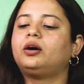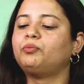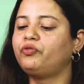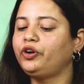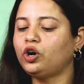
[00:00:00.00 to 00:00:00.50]

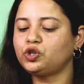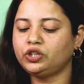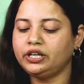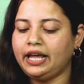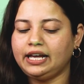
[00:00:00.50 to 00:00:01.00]
moving on to
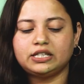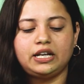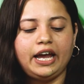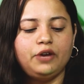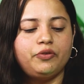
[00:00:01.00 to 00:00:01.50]
the next
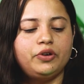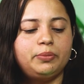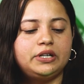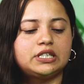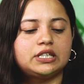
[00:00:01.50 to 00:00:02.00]
slide, we will
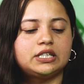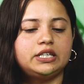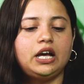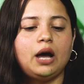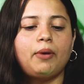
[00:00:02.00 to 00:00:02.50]
be
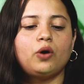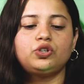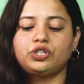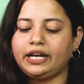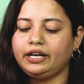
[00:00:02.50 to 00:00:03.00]
discussing
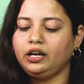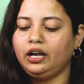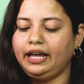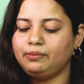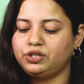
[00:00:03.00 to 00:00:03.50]
about technical
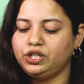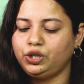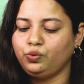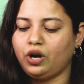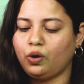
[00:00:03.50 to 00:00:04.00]

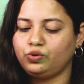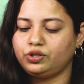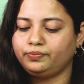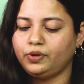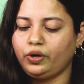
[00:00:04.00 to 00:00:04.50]
MCQ round.
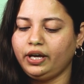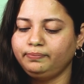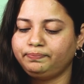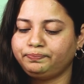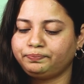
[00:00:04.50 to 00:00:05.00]
Okay?
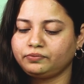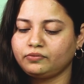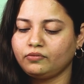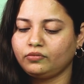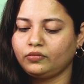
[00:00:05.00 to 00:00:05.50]

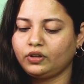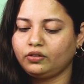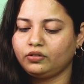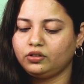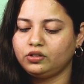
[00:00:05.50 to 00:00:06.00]

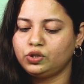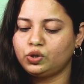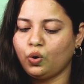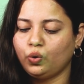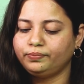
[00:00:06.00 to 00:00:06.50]

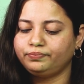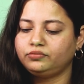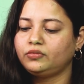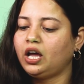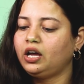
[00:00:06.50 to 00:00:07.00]
So,
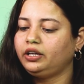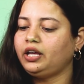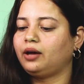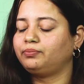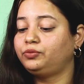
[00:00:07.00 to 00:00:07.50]

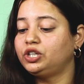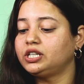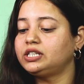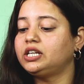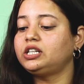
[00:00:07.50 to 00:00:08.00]
yeah, this
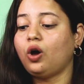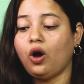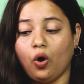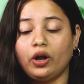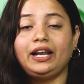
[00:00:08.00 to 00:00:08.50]
is the
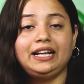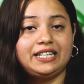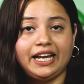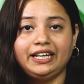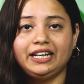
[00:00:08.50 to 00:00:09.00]
online
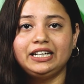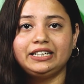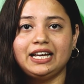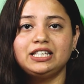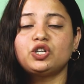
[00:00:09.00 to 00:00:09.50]
technical
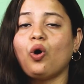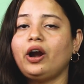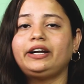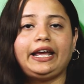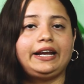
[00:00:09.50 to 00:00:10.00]
test or
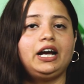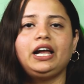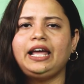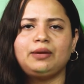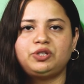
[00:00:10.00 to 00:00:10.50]
technical
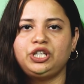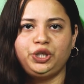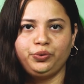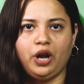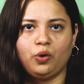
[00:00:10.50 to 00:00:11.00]

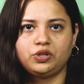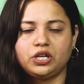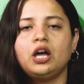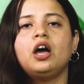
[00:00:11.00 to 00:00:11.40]
MCQ round.